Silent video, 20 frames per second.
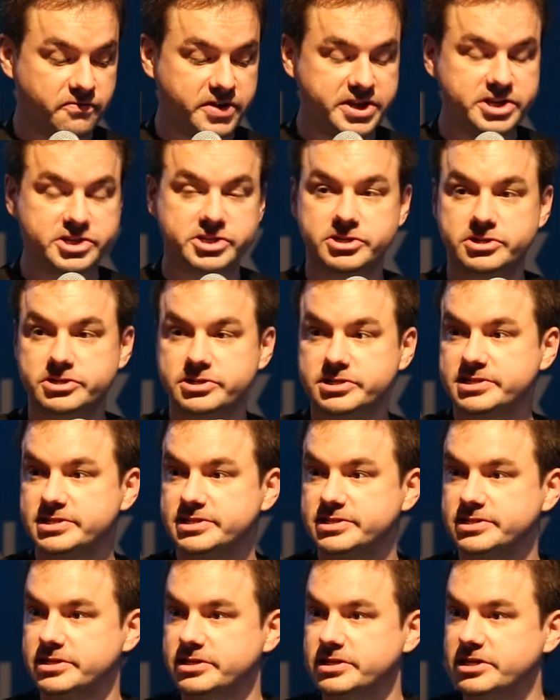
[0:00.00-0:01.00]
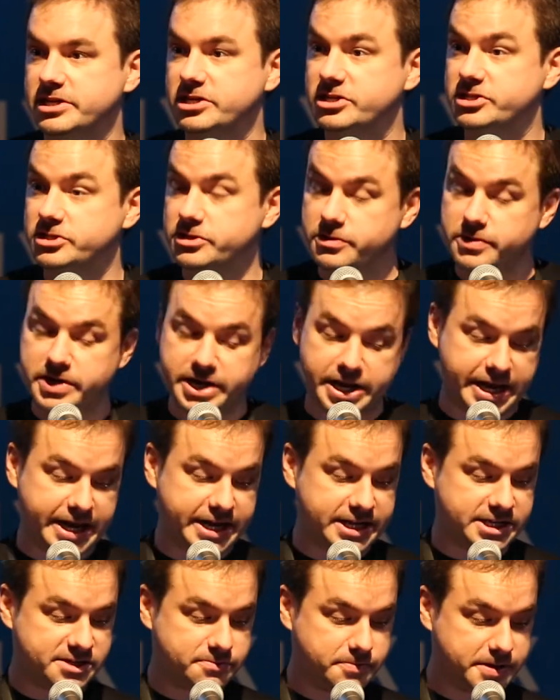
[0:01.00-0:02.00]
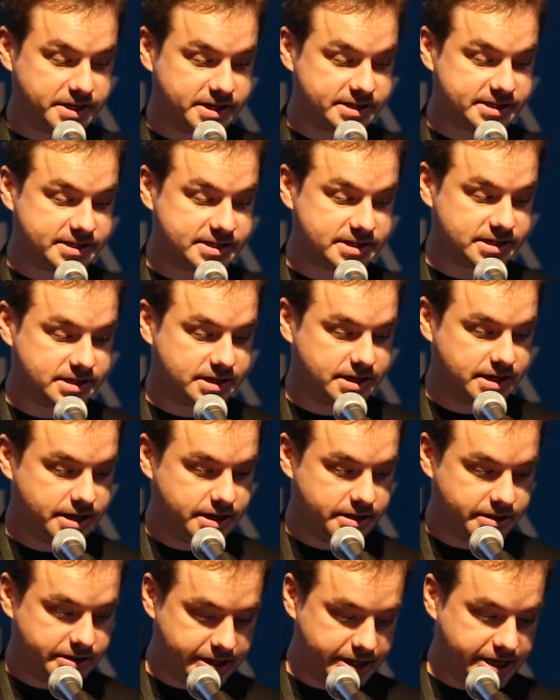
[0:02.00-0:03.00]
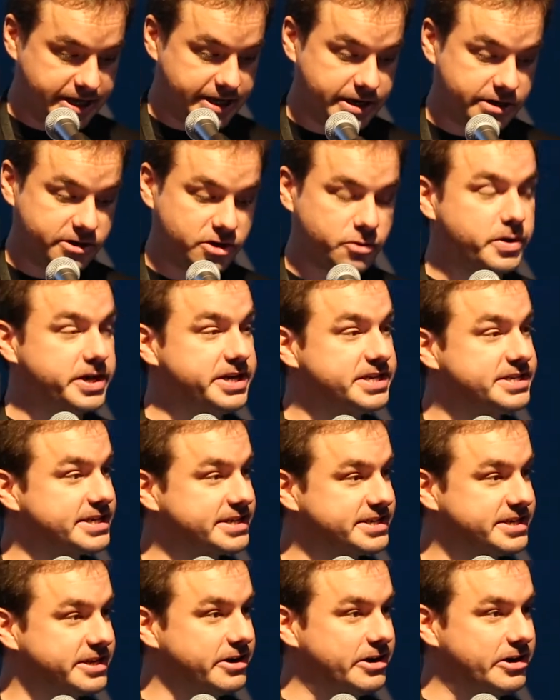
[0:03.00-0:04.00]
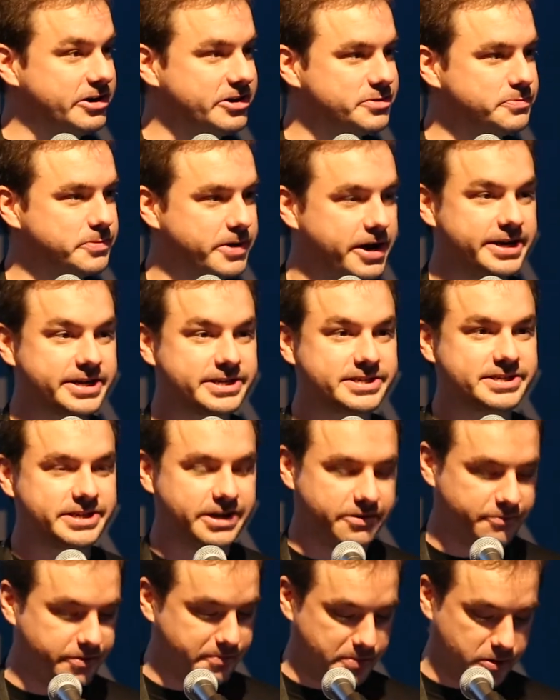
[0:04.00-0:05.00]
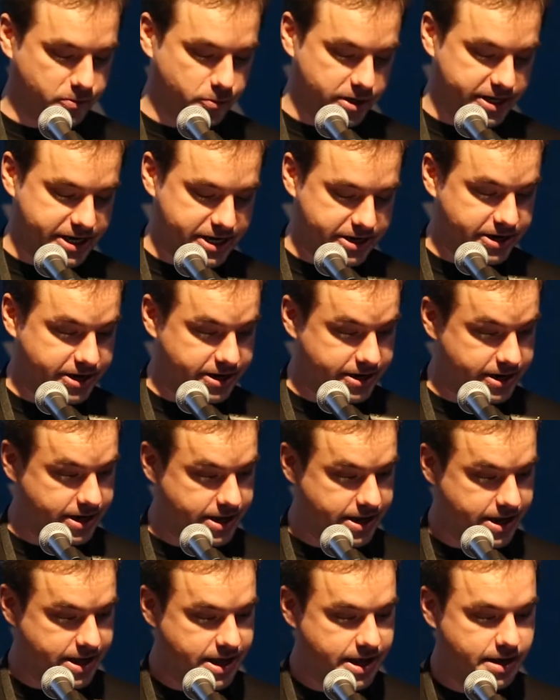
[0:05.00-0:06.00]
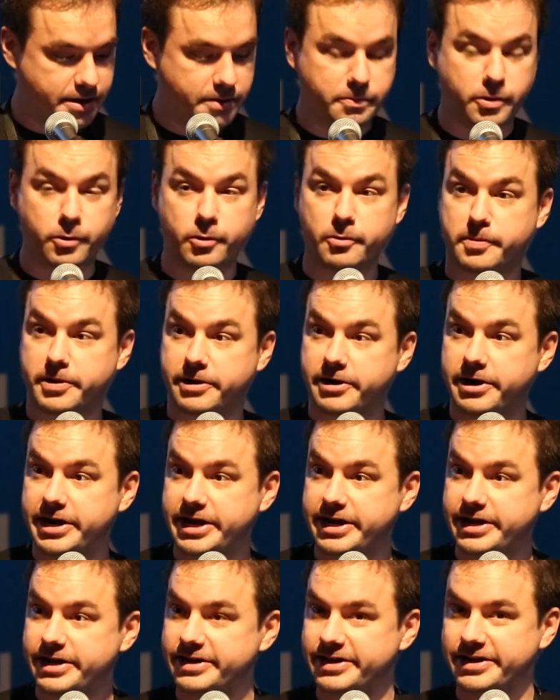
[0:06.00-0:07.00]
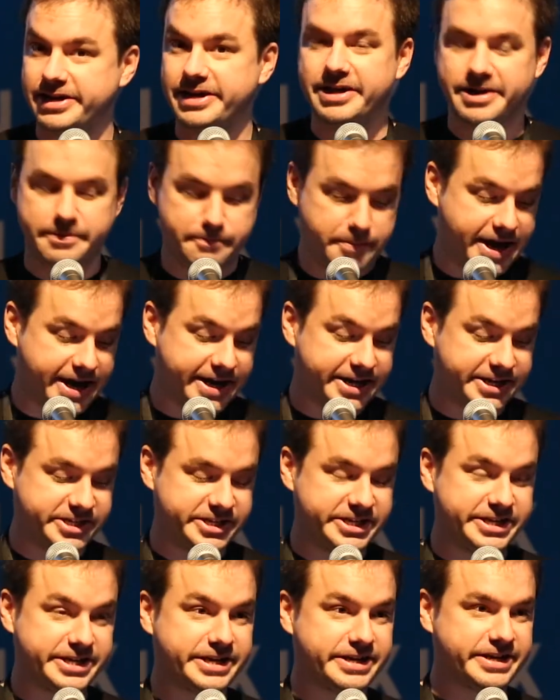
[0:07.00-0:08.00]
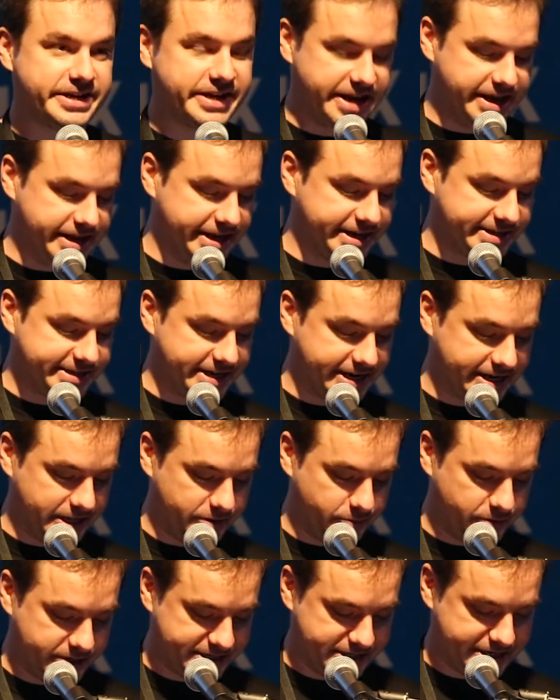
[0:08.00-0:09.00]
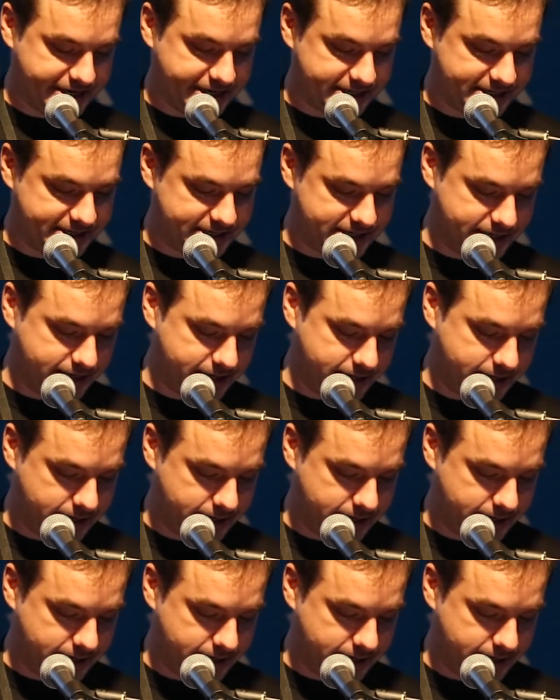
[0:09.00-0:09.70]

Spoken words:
features, KAZOO enhancements, the 2600 Hertz products that we've been working on, pool party, packaging, and exactly what's next.